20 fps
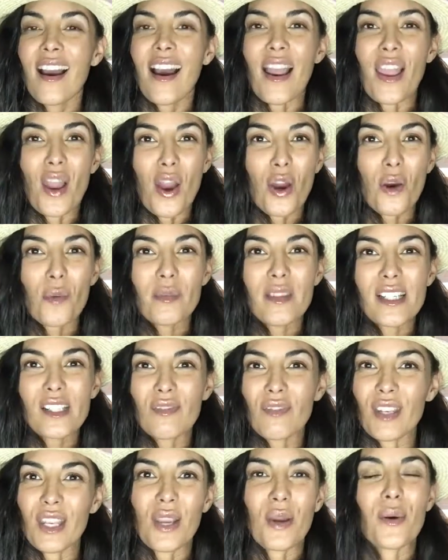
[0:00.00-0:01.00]
I hope this
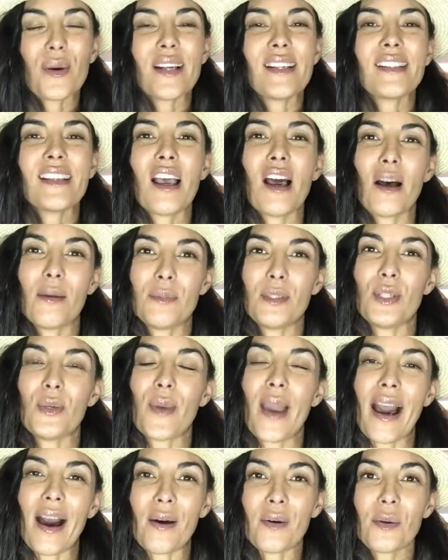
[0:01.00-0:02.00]
video has helped you
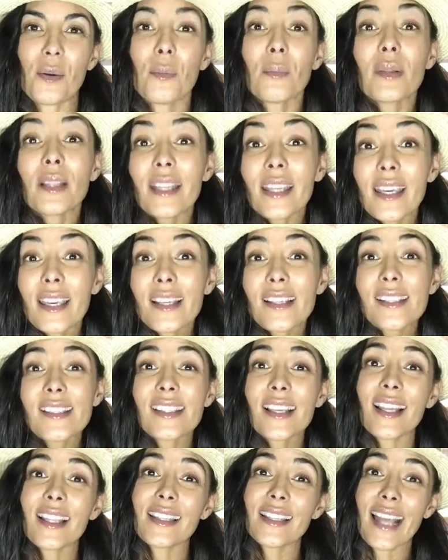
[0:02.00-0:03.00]
out. Please
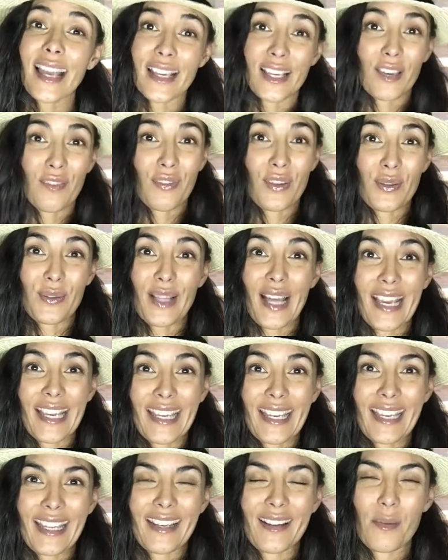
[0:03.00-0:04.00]
like if you
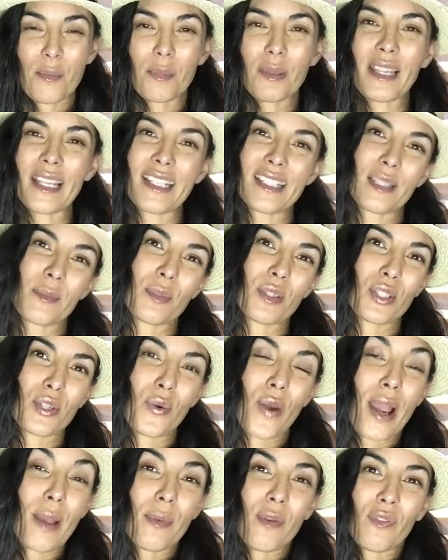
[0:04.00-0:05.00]
like it. Please
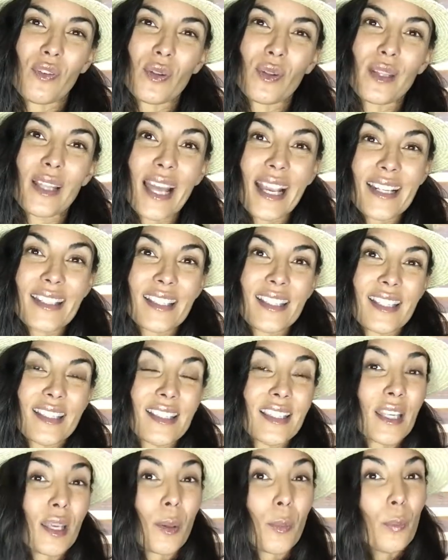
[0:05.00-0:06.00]
subscribe if you'd like to
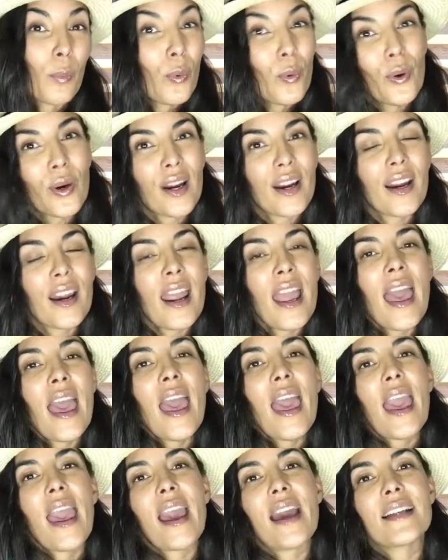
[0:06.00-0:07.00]
see more.
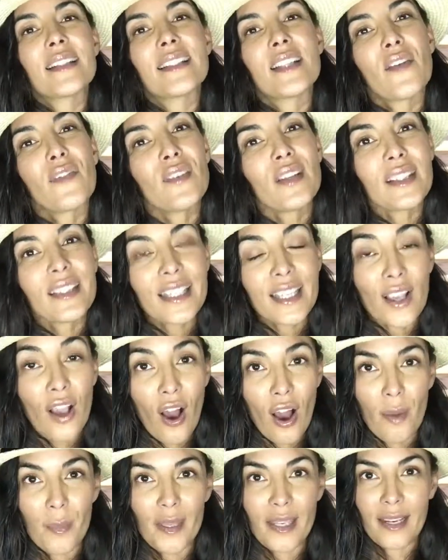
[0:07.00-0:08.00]
And definitely
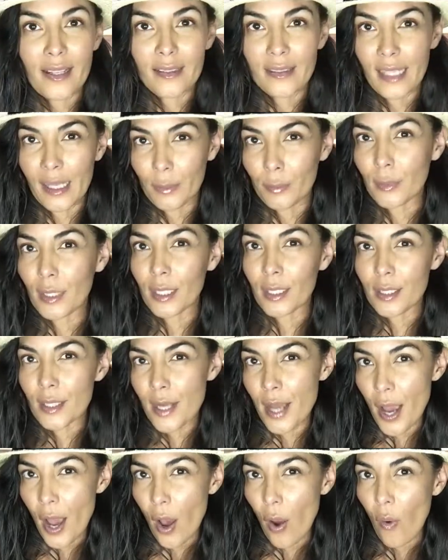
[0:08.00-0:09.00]
comment and let me
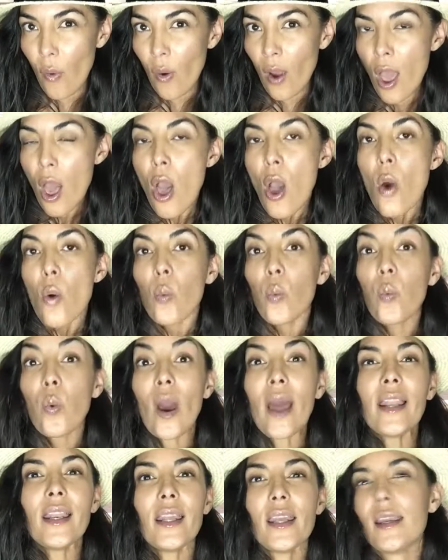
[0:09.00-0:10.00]
know,
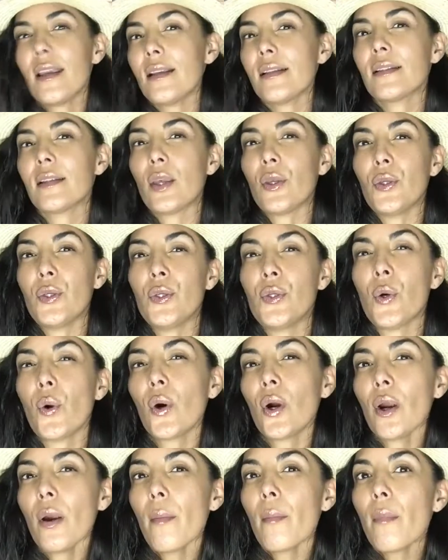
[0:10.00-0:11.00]
what is
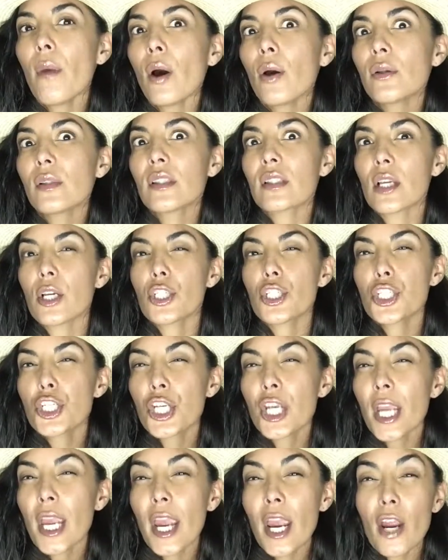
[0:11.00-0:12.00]
your most
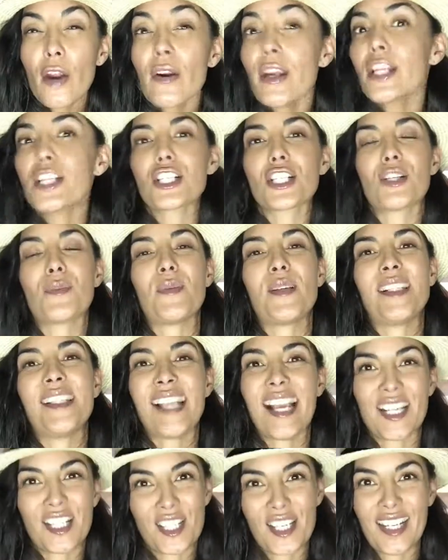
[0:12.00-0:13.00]
cherished
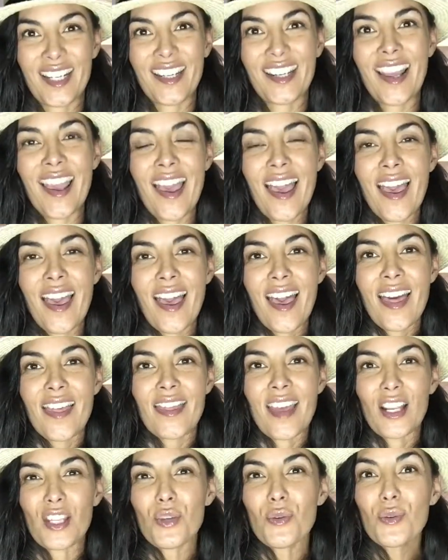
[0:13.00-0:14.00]
possession
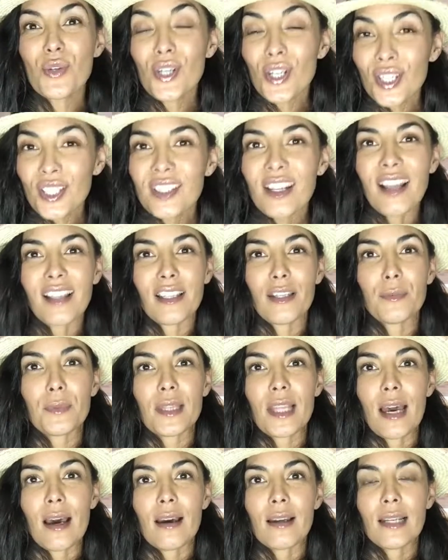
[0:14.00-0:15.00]
that you could not live
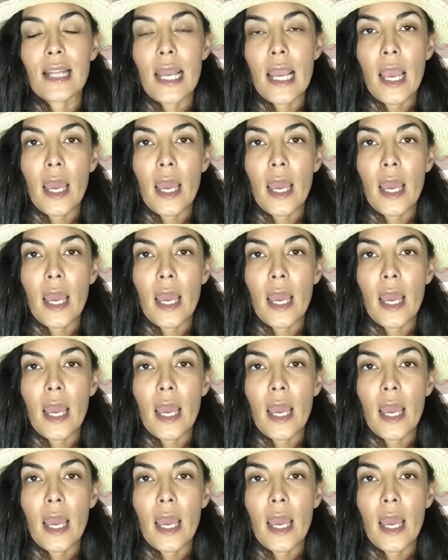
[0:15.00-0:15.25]
without?